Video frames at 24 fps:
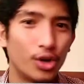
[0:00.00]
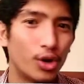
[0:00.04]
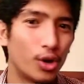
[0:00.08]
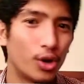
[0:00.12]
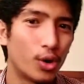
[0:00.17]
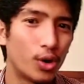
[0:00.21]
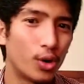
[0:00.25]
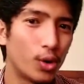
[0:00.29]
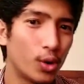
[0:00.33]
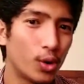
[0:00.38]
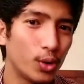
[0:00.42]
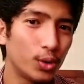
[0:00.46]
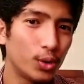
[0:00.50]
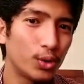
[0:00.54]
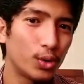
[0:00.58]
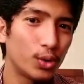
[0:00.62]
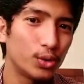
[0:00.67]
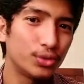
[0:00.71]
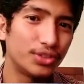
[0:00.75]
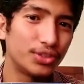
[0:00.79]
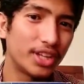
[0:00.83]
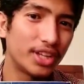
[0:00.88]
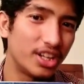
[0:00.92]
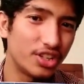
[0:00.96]
All
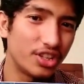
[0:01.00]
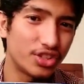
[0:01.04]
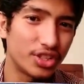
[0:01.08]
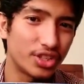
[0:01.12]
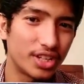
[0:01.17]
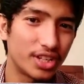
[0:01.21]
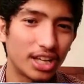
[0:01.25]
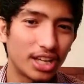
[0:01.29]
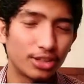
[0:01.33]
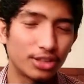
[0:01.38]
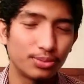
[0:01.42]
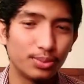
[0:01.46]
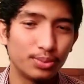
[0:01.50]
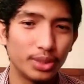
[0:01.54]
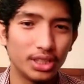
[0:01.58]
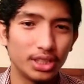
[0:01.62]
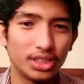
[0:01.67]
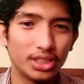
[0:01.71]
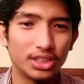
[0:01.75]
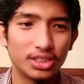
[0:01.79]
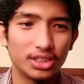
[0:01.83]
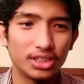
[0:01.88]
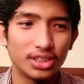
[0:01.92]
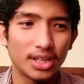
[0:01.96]
those editions have
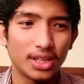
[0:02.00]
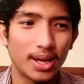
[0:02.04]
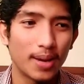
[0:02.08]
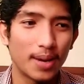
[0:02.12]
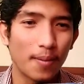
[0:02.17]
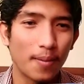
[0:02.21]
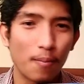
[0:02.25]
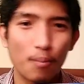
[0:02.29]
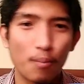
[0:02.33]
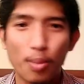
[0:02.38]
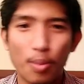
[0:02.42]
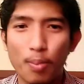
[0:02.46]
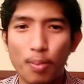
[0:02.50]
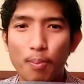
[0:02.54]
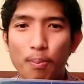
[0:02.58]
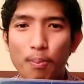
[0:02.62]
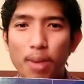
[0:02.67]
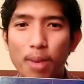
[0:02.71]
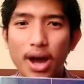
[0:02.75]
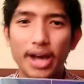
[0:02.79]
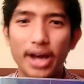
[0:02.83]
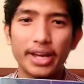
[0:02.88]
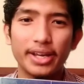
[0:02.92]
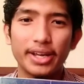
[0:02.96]
been
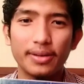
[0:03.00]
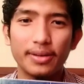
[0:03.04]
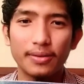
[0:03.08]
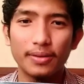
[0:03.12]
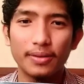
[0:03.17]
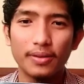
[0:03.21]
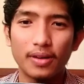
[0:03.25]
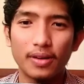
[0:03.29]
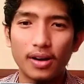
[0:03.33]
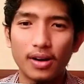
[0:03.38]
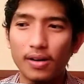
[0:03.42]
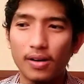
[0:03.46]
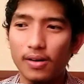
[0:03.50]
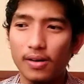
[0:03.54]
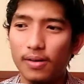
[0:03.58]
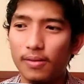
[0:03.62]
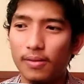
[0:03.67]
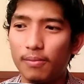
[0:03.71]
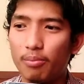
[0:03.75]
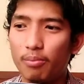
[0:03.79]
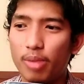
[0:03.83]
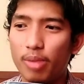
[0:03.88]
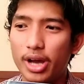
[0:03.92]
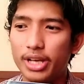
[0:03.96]
by
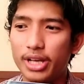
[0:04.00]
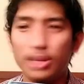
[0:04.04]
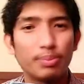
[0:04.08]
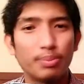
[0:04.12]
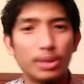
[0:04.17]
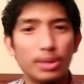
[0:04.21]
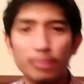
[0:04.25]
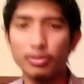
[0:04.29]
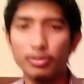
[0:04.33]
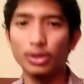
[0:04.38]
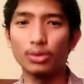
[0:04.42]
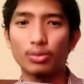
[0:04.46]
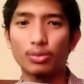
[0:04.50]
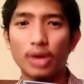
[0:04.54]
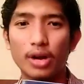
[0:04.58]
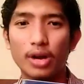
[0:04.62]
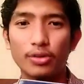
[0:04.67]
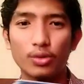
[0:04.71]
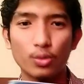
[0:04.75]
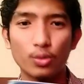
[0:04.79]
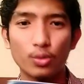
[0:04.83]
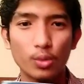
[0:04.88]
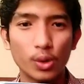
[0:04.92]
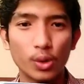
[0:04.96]
the people
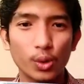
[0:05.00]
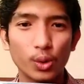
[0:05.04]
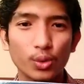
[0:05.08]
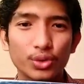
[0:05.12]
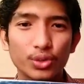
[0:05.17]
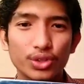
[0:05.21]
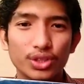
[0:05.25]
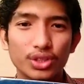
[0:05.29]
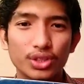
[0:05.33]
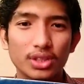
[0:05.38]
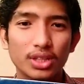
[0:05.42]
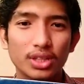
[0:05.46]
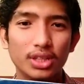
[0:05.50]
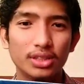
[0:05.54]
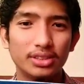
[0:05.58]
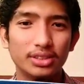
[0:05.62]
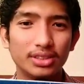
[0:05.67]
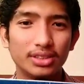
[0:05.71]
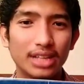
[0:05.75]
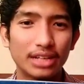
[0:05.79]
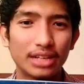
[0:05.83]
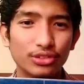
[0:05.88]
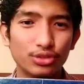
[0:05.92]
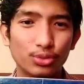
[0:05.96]
around the world,
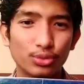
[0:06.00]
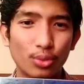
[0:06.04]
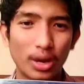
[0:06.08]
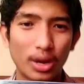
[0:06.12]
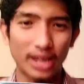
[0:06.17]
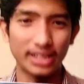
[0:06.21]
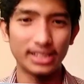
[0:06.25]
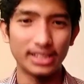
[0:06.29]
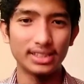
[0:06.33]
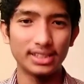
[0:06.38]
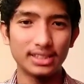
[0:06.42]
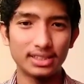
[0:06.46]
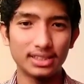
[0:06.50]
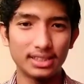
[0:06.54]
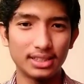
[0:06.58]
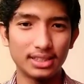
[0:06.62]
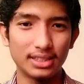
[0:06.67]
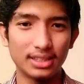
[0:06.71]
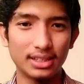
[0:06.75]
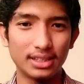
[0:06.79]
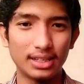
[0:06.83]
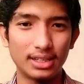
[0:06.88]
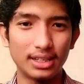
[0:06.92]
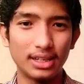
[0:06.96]
and that's why
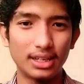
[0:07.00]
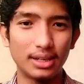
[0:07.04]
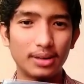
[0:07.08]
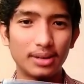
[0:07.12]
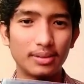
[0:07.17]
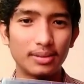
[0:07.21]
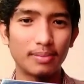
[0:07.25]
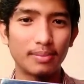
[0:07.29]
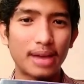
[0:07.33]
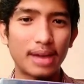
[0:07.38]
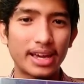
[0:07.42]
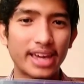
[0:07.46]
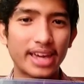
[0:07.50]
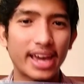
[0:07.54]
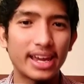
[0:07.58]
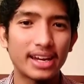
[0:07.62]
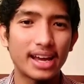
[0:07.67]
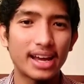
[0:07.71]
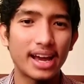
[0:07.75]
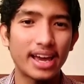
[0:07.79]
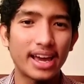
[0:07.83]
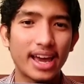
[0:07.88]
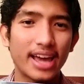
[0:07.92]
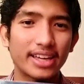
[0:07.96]
in my hand
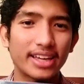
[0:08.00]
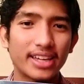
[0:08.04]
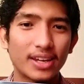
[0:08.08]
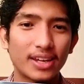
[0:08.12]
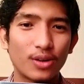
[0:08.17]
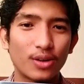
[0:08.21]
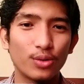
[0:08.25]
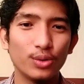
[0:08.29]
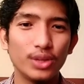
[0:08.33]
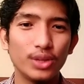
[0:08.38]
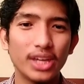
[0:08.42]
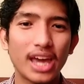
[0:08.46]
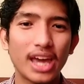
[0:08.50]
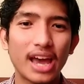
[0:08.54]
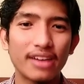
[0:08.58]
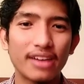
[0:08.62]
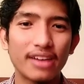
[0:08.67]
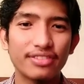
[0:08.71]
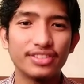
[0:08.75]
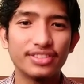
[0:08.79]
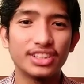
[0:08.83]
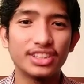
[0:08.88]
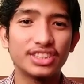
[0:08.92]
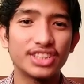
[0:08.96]
I can only
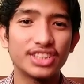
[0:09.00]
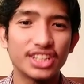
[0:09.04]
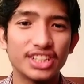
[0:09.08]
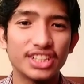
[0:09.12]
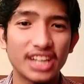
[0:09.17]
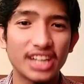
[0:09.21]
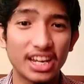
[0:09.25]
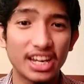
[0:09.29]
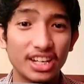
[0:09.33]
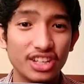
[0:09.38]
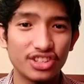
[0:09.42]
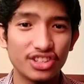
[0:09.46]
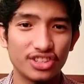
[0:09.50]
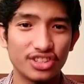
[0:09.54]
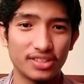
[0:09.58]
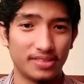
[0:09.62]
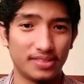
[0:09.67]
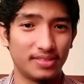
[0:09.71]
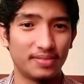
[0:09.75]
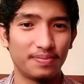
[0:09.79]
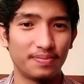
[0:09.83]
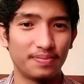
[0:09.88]
have the 3rd edition.